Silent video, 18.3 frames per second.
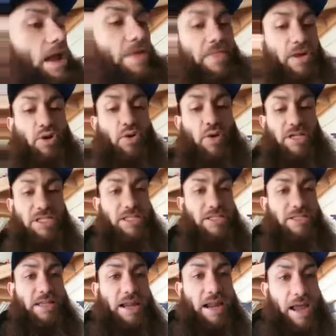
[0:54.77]
And the
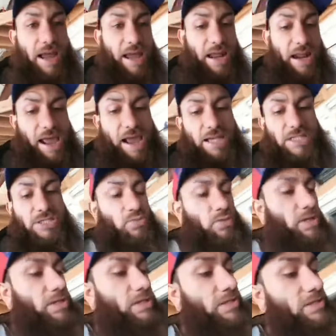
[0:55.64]
question that I had asked
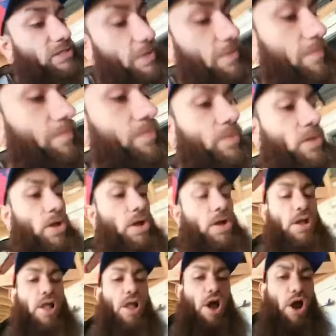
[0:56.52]
was
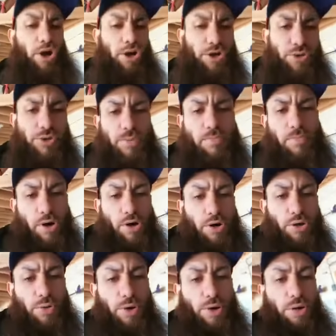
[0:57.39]
are you the
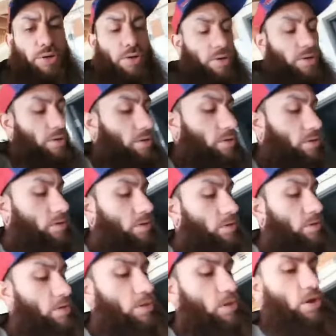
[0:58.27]
murderer?
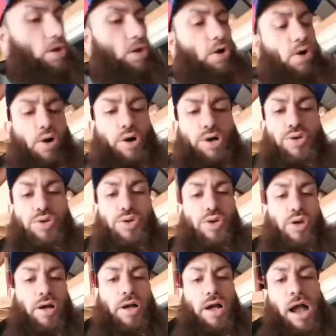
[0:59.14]
Or are you
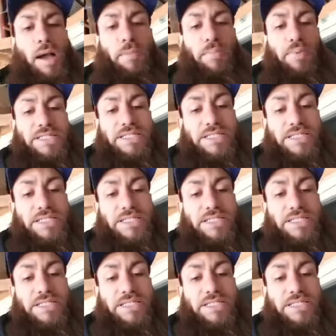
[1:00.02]
the accomplice